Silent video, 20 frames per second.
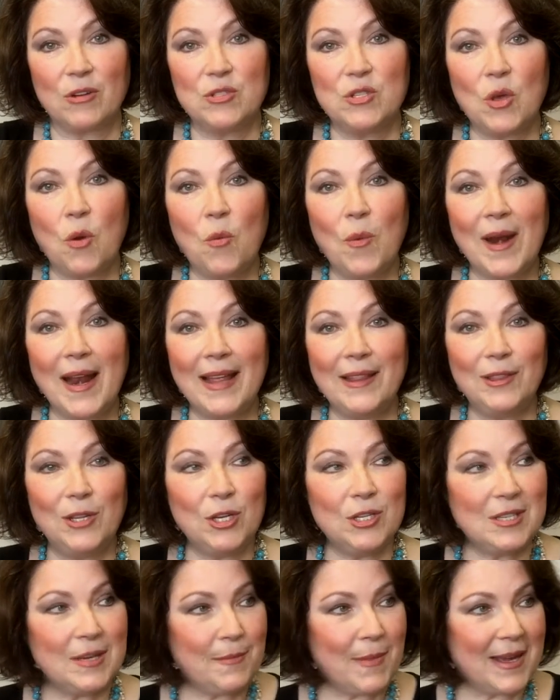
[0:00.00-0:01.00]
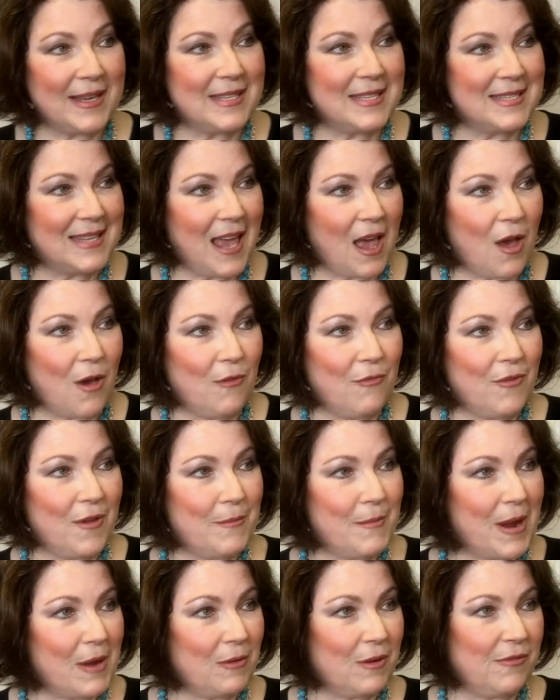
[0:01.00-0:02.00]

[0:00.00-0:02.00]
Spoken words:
So when I looked at myself and my